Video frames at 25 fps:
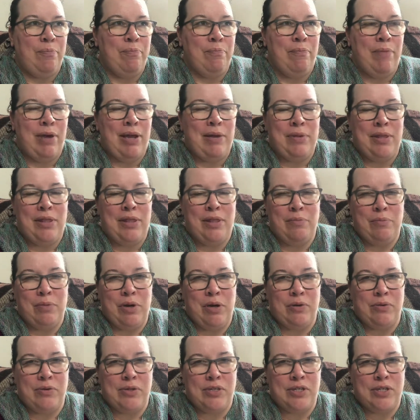Maybe the
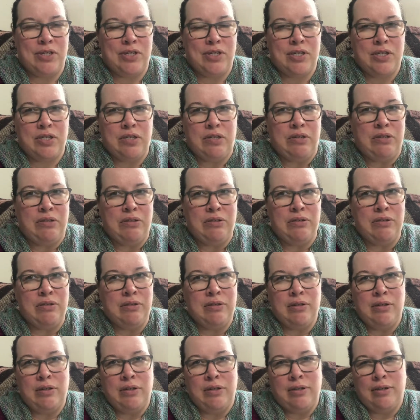most
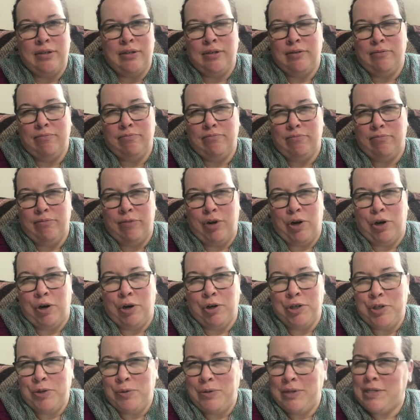
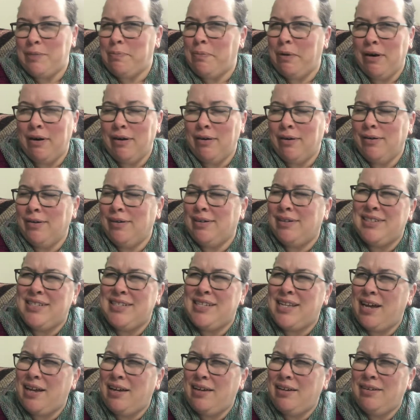arduous part, is
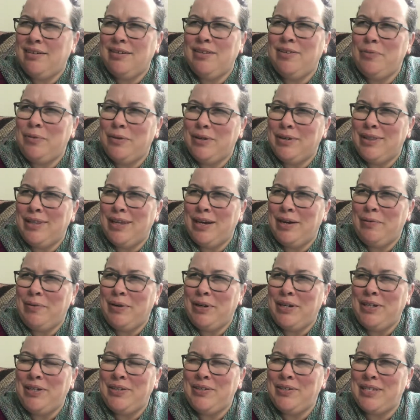that the word that I
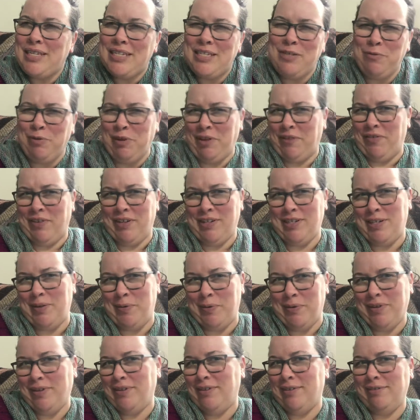want to use? That's a really fancy
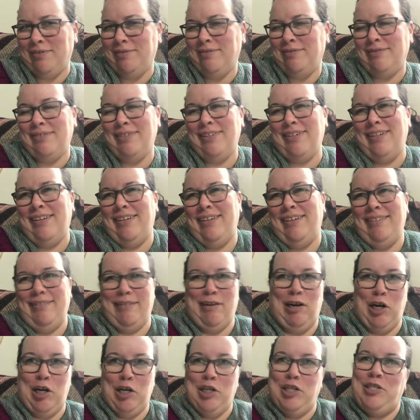word.
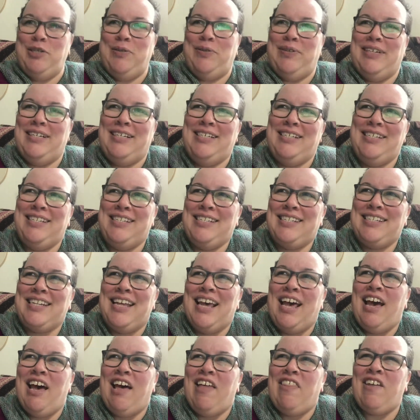Arduous.
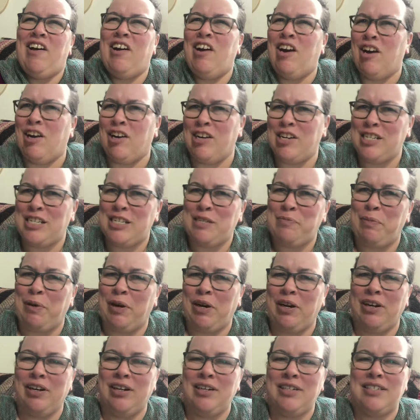The hardest
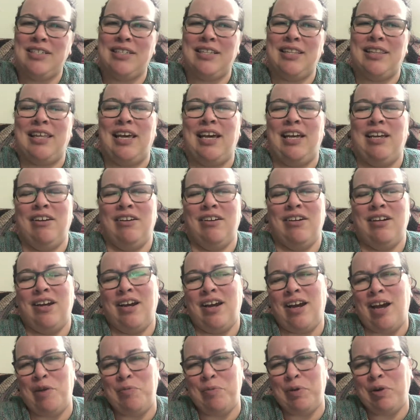part that you're going
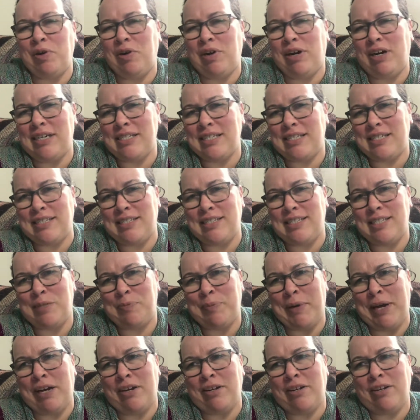to come across in this
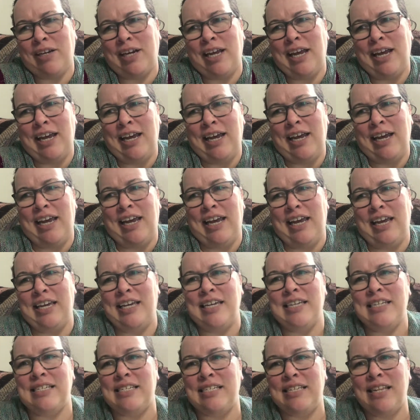pattern
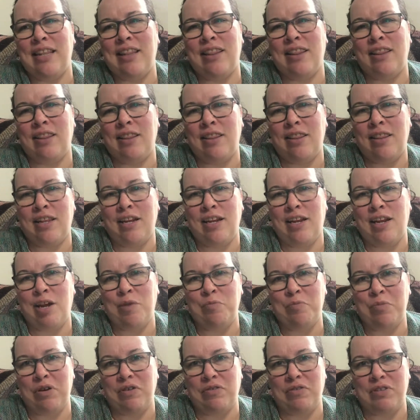is the
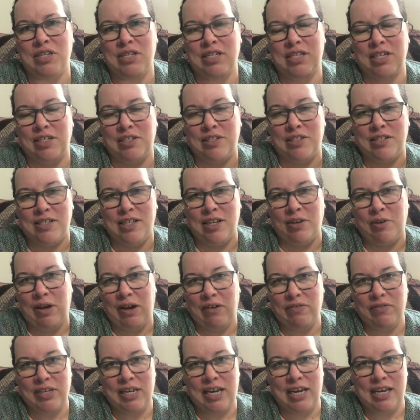number of stitches that you
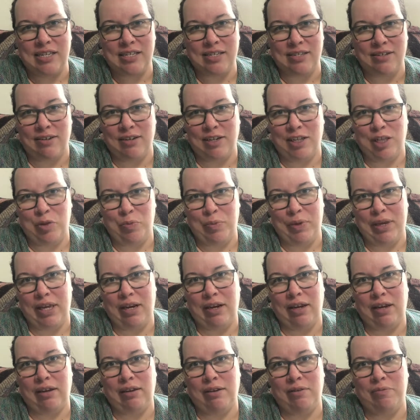have to cast on at the
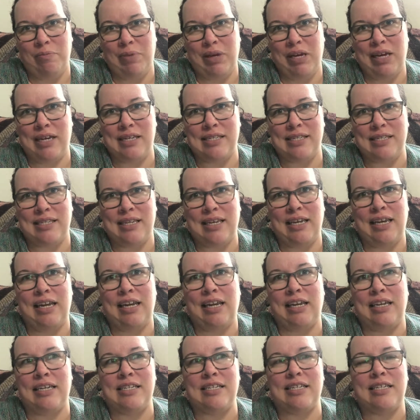beginning, because it
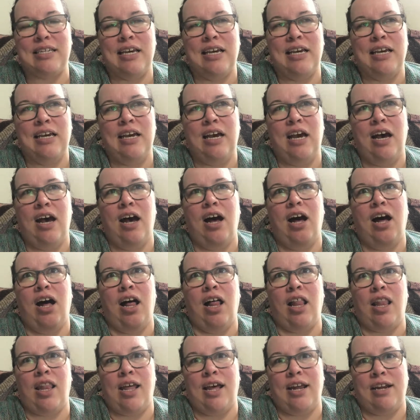is
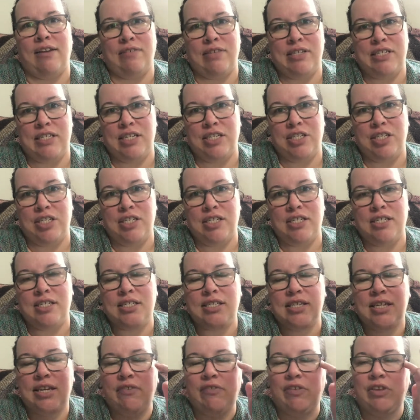a lot of
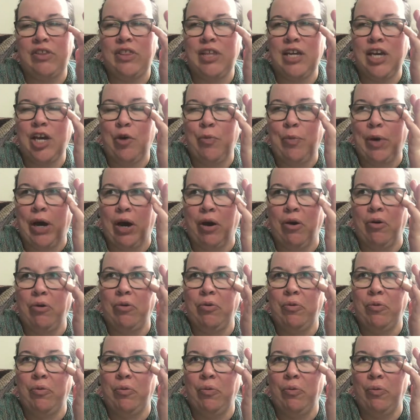stitches. If you think about
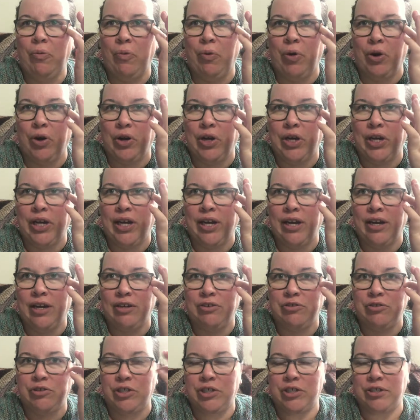working a
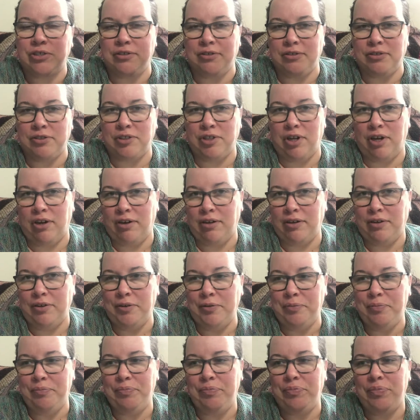traditional shawl
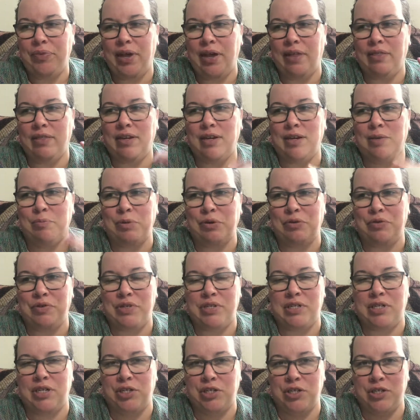and the number of
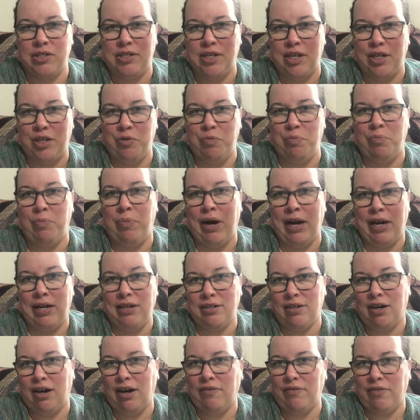stitches that you
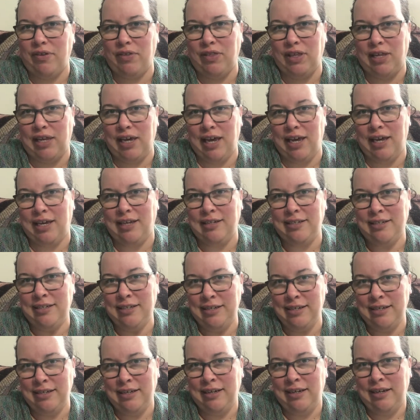bind off at the
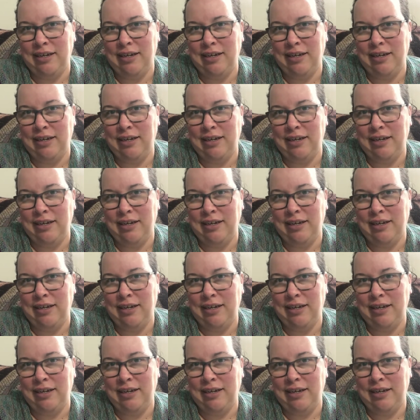end,